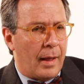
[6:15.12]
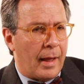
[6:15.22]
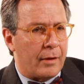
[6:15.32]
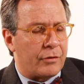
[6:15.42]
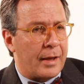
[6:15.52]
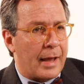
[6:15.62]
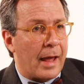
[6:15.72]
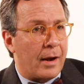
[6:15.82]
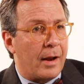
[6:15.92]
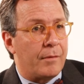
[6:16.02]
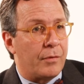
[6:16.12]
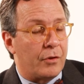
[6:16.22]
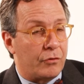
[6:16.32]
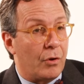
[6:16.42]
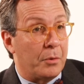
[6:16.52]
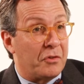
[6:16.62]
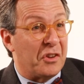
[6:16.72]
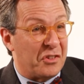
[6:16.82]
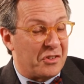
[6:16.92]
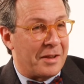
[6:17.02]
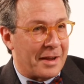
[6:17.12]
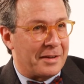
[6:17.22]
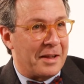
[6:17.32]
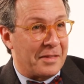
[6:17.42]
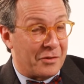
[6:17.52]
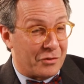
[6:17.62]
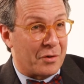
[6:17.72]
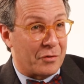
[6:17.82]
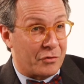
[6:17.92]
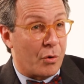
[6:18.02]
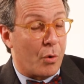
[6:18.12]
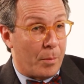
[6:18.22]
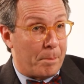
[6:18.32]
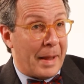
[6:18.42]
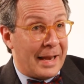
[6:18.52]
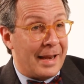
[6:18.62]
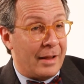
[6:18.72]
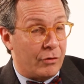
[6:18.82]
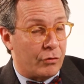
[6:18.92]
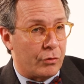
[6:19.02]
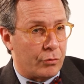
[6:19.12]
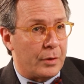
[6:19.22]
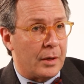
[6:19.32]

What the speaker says: as a candidate for this no incision technique, this so-called Band-Aid surgery